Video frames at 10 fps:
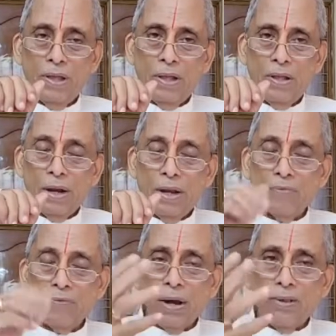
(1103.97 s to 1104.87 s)
That is
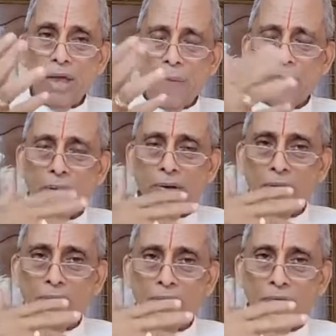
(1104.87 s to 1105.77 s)
what is happening
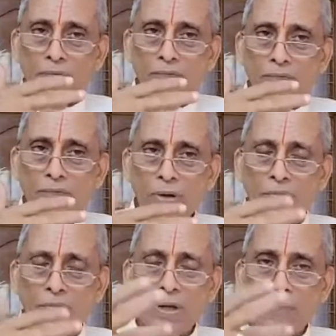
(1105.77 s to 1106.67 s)
when we come